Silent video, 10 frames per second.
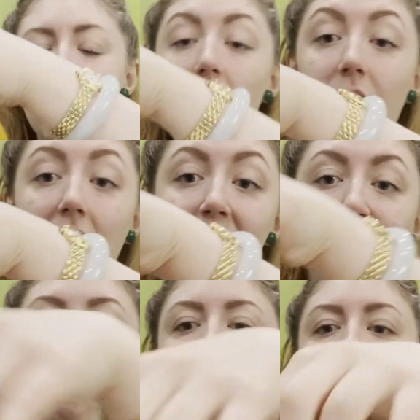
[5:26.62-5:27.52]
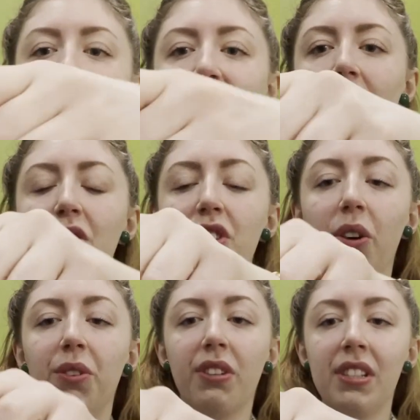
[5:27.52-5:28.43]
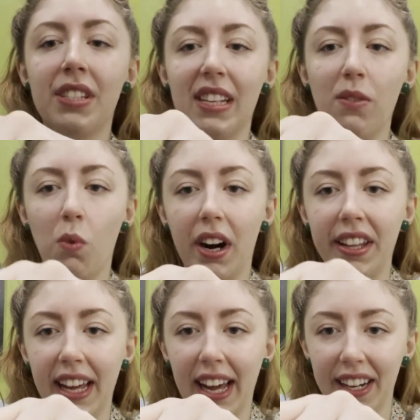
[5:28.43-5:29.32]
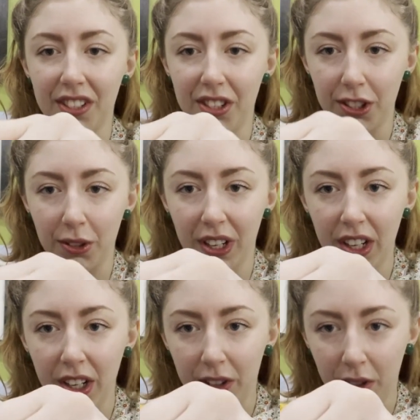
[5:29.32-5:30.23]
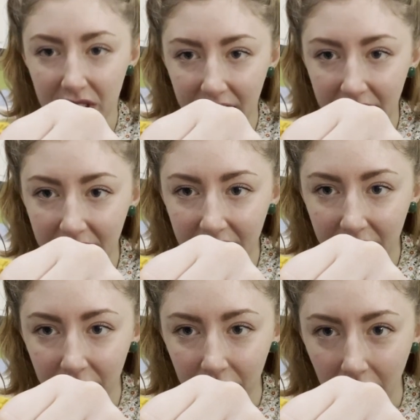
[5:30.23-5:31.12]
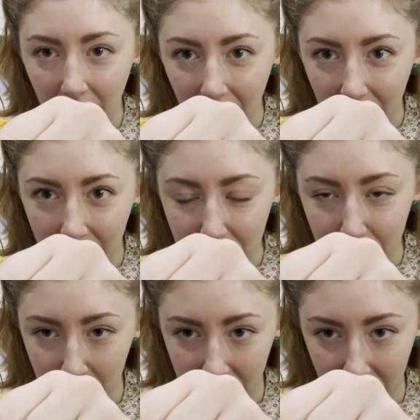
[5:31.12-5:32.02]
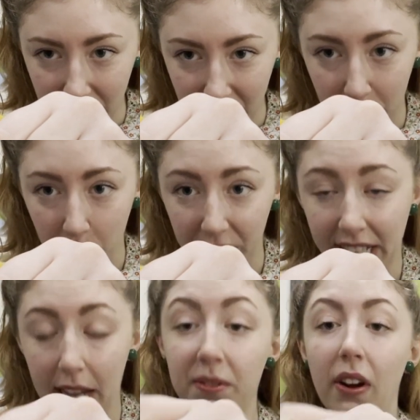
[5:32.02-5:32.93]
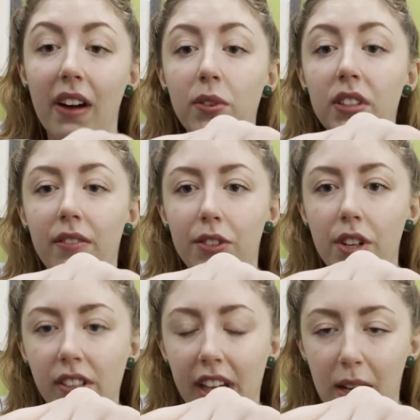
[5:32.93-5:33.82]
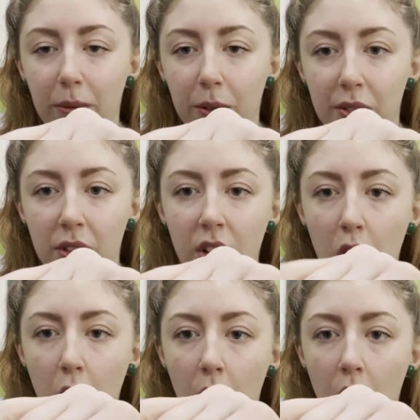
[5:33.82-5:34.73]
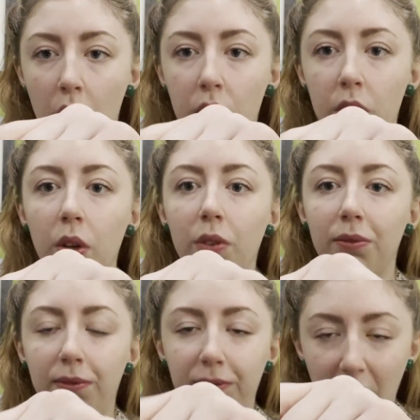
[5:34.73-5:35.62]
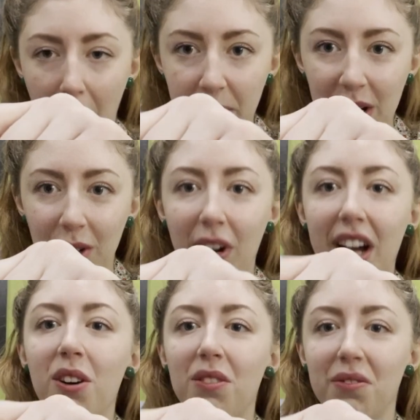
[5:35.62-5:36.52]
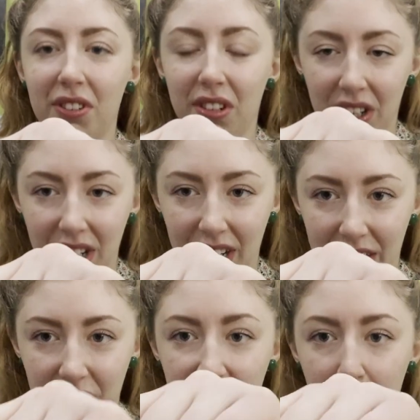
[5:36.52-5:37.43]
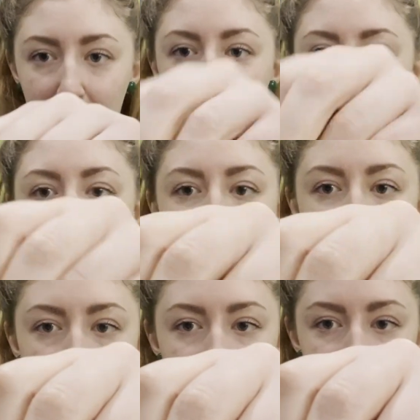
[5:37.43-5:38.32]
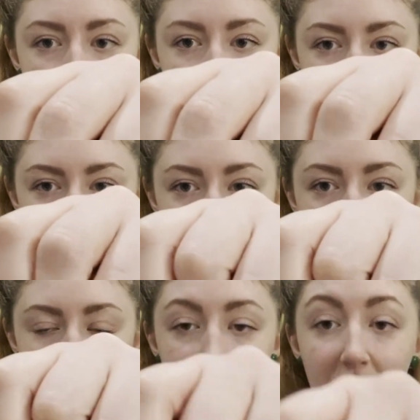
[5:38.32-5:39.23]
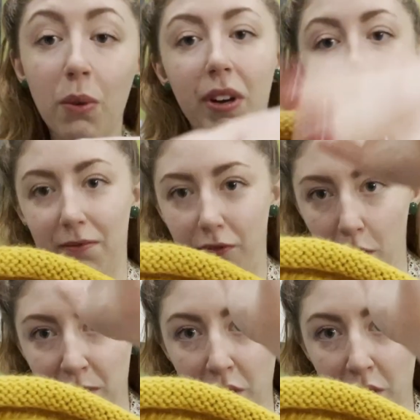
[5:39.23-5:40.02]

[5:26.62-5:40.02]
Okay, so you can see why they had us do those little 2 stitches in between the cables. Now, I've only ever done cables flopping right over each other, but this means when it flexes, when it forms